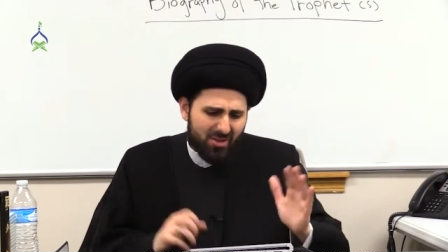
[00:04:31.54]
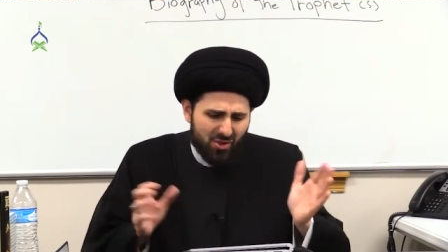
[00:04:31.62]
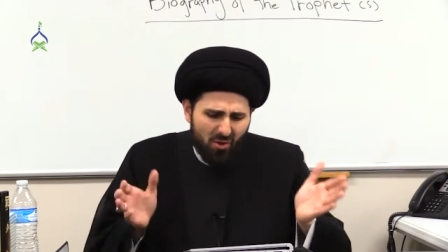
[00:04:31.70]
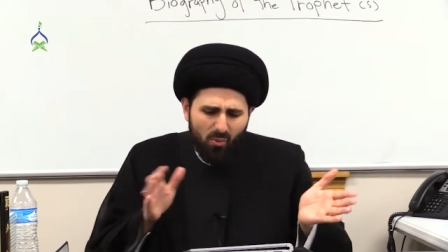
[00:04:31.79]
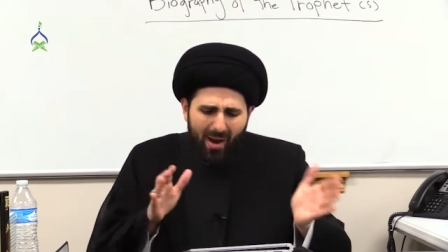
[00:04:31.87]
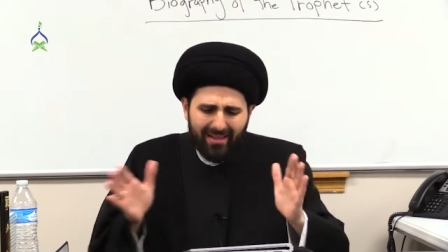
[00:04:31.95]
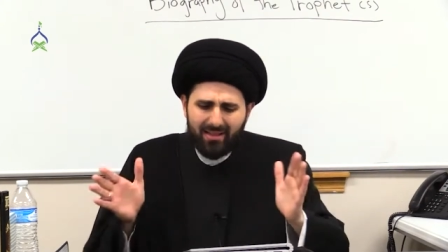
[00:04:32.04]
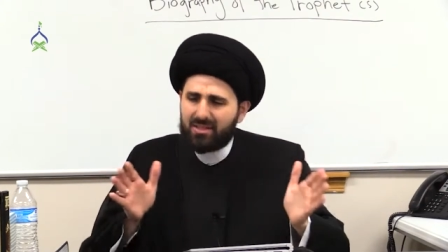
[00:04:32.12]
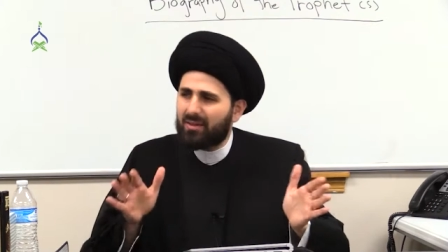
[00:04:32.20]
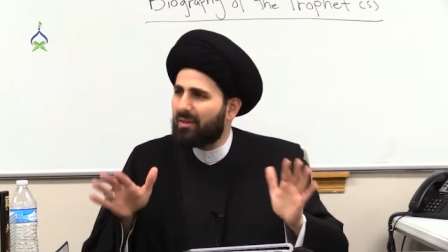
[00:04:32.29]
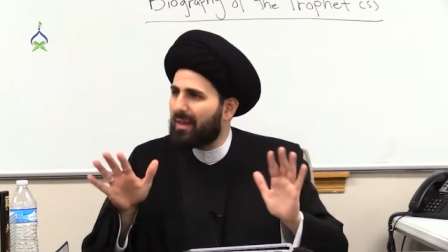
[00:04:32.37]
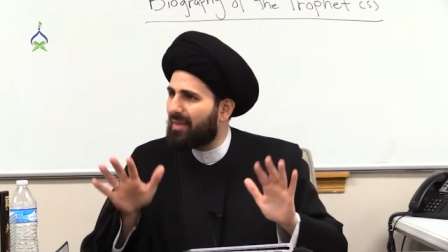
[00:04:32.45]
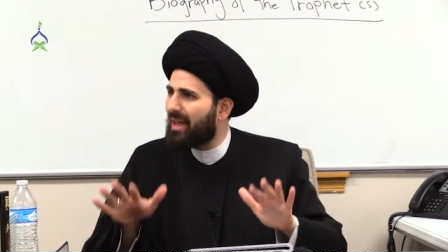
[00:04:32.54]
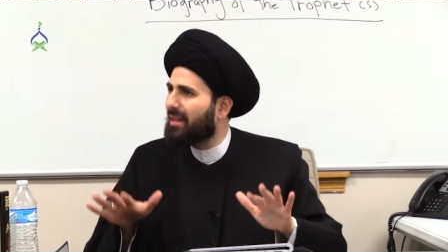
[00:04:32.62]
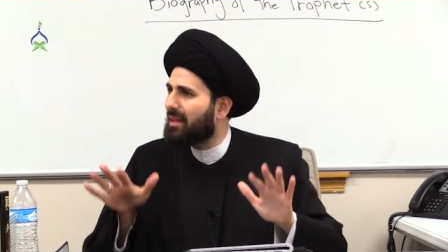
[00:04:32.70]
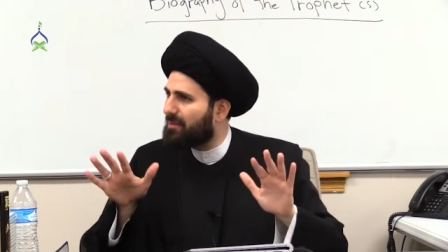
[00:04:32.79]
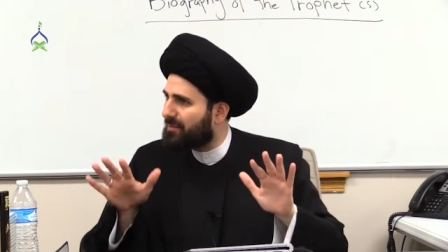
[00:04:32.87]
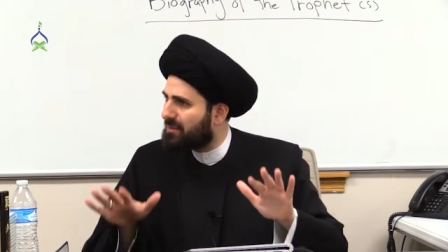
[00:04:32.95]
So, relatively, they
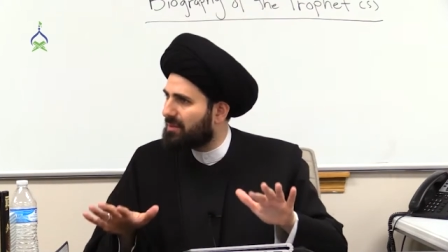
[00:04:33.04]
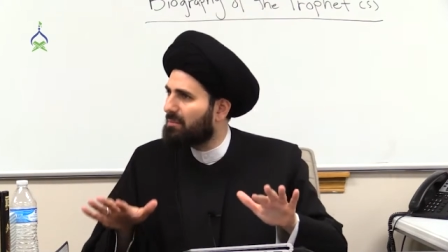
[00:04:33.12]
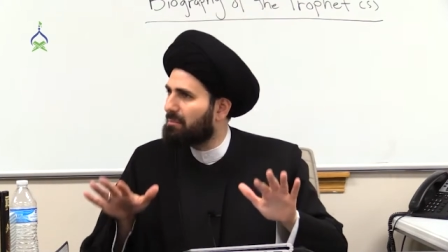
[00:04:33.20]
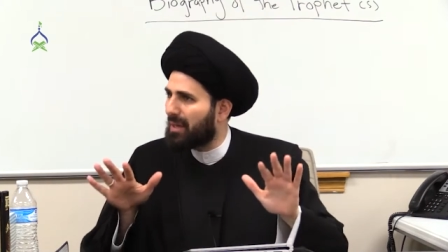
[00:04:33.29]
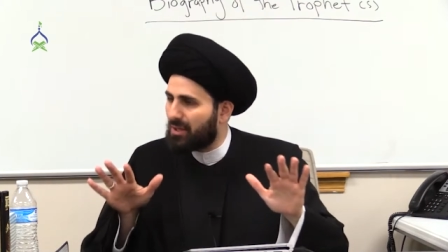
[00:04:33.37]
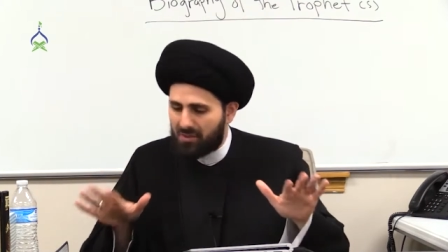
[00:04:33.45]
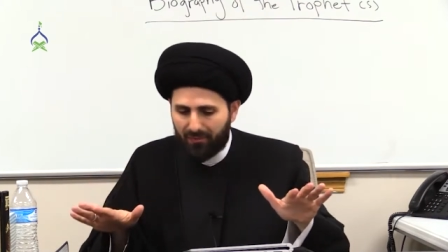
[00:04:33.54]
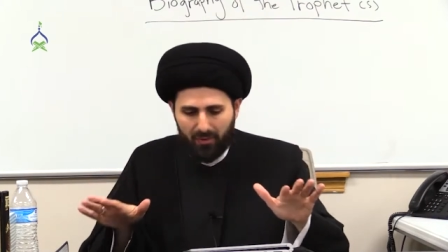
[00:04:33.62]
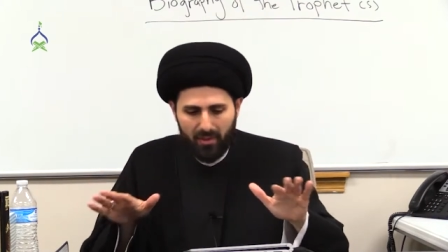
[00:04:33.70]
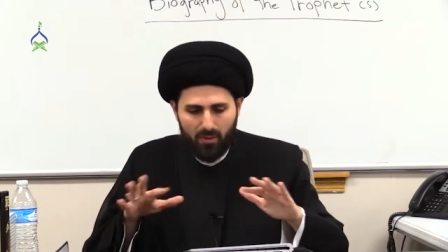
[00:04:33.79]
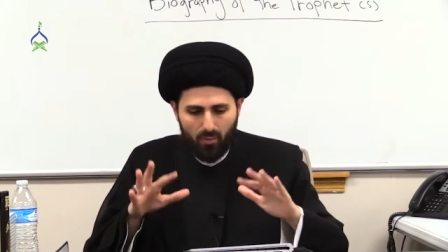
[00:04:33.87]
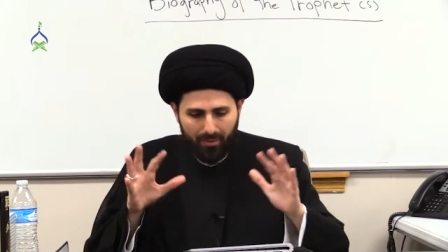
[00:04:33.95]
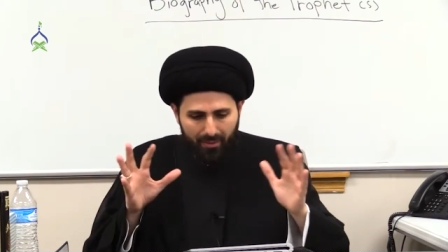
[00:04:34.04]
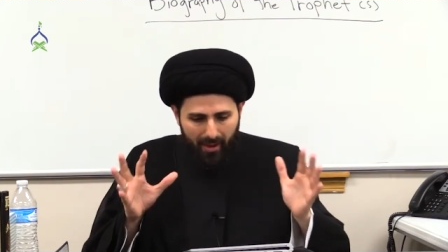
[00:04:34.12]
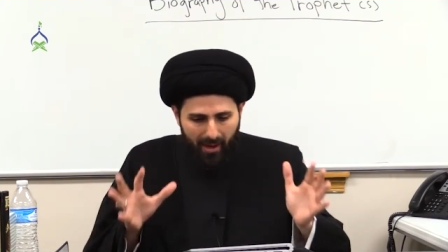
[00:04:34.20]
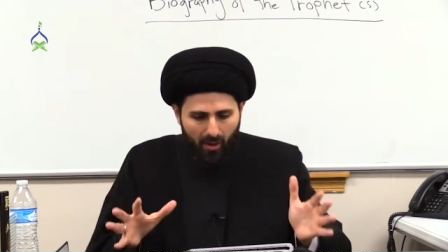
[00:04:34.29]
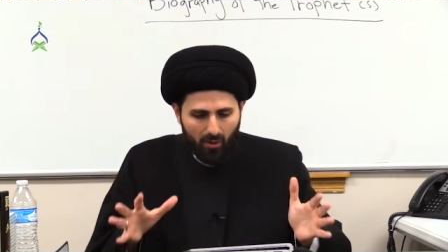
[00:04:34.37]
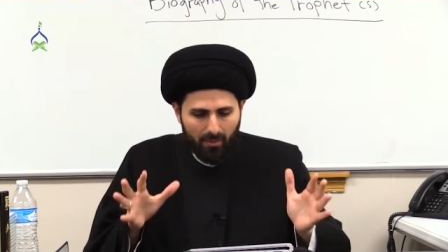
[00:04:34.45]
lived peacefully with
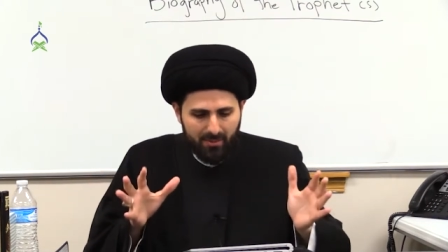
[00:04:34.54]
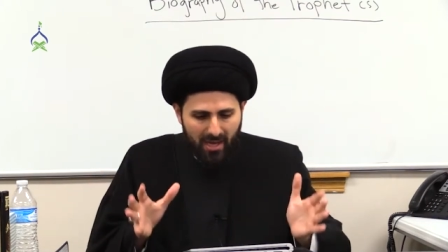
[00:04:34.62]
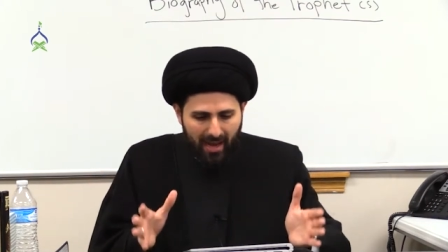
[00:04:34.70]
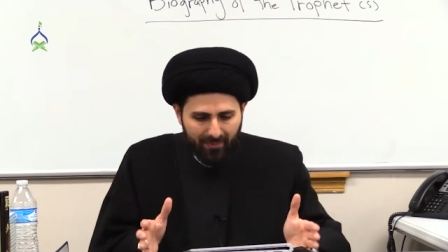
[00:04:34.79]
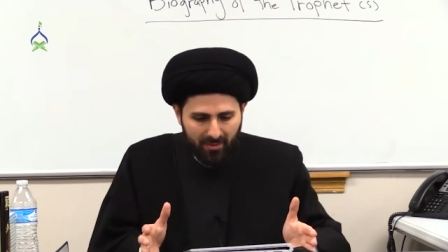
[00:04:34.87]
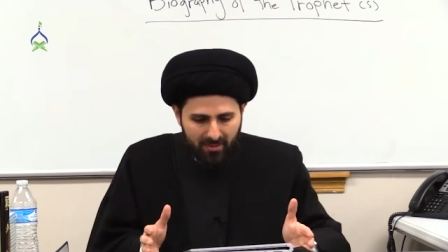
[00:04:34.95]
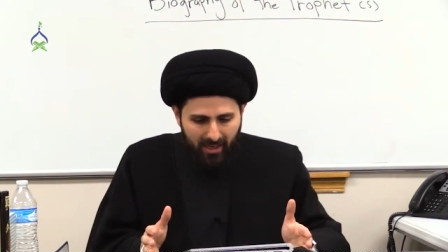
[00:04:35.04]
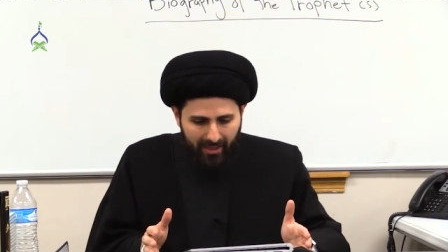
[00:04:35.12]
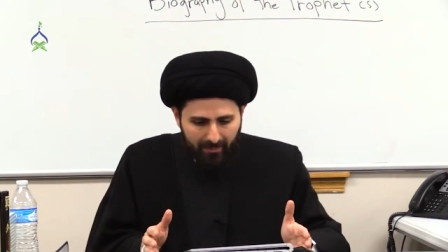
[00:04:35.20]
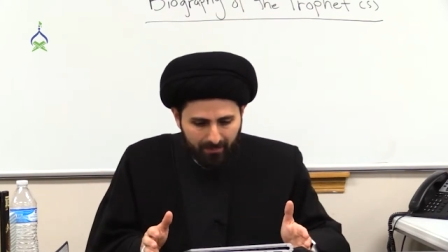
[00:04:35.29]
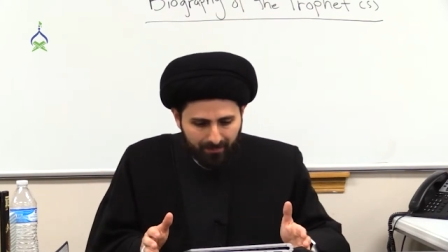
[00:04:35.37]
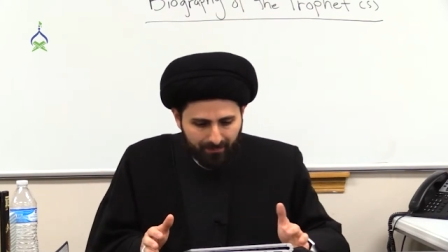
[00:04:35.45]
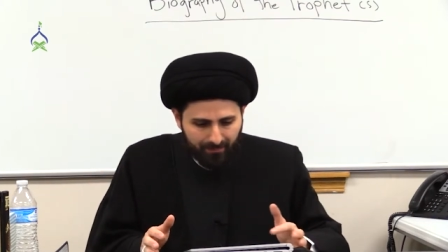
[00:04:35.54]
the Arabs at the time.